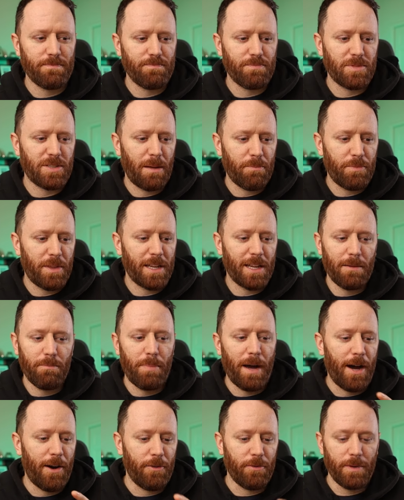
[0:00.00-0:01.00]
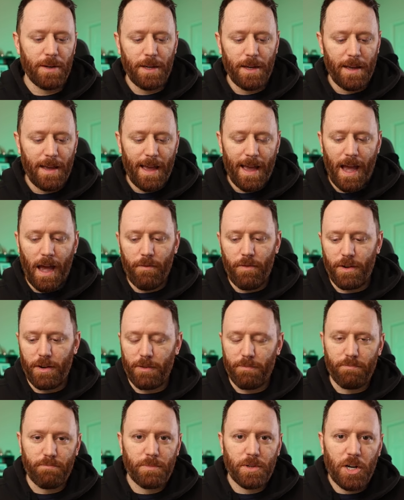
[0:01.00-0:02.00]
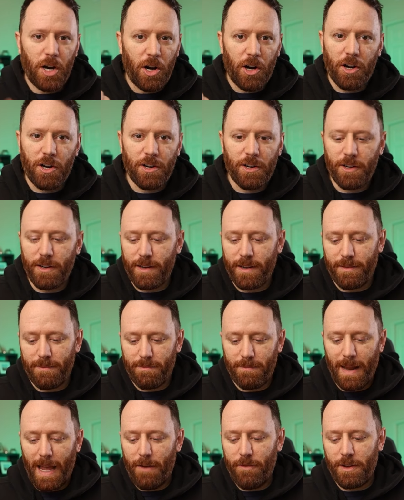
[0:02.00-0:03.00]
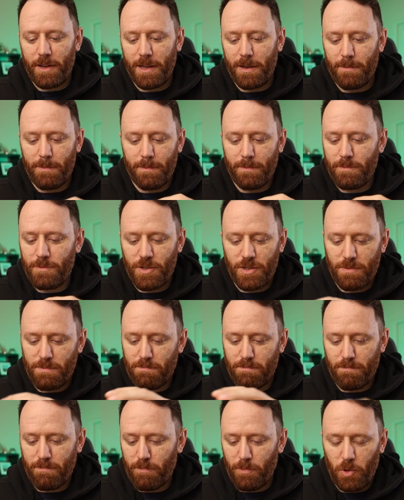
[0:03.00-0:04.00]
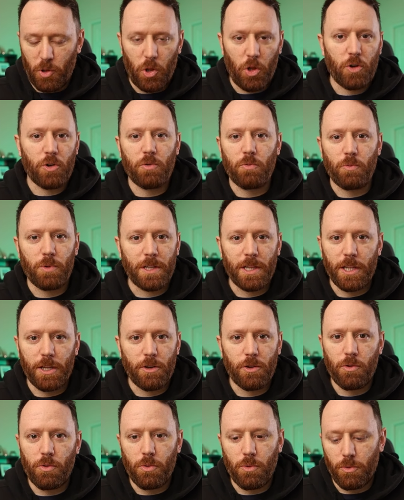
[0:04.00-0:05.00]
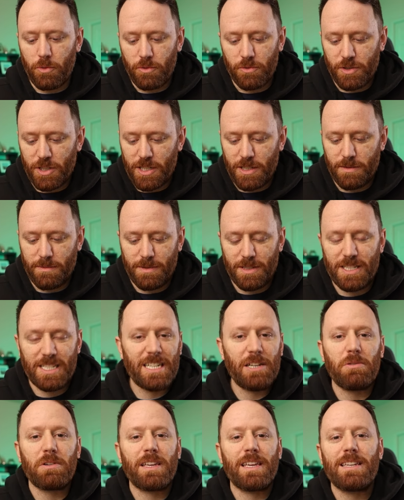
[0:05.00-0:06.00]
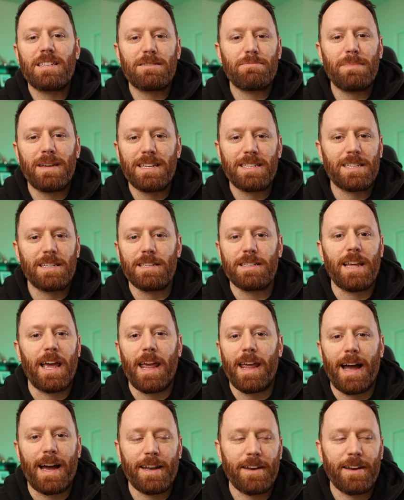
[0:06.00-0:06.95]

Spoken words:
Something about having a card and having it just look really cool just still gets me today.